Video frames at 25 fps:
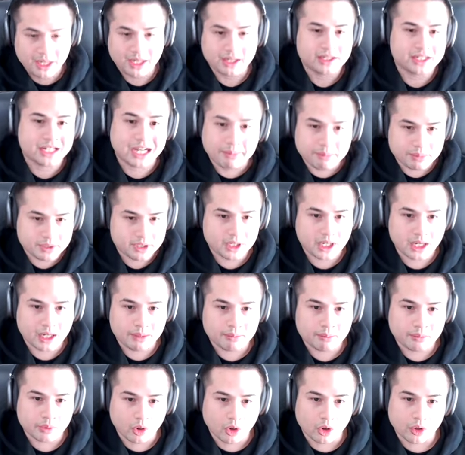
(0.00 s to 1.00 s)
make a duct
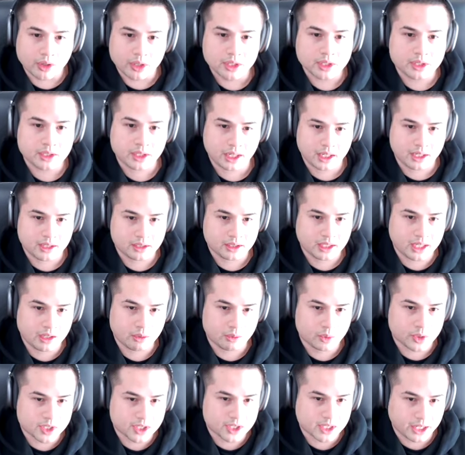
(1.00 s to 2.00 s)
tape on it and
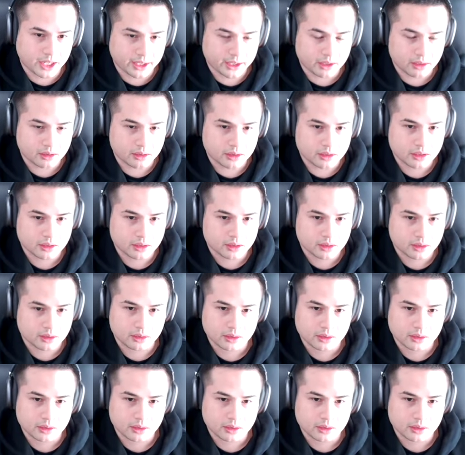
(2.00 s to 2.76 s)
can recycle it.